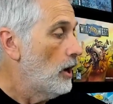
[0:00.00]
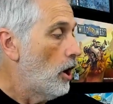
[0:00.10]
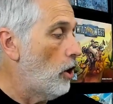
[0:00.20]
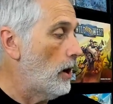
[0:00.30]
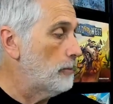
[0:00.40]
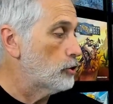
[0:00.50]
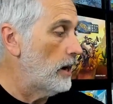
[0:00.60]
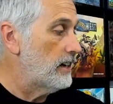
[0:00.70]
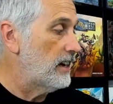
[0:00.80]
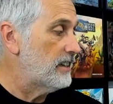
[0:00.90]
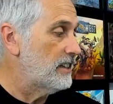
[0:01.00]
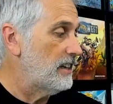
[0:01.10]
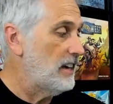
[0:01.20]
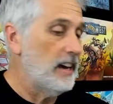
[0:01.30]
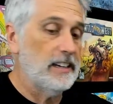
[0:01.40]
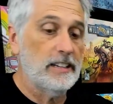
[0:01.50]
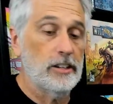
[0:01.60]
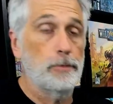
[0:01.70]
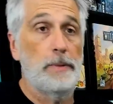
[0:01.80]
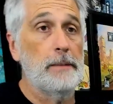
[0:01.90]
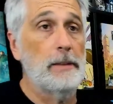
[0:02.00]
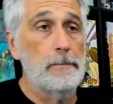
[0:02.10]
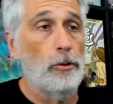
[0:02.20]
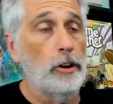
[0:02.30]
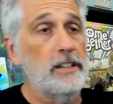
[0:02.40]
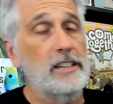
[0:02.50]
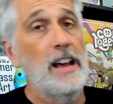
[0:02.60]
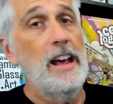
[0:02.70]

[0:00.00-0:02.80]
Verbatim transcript: oh, I'm trying to get to the end because there's big, big points.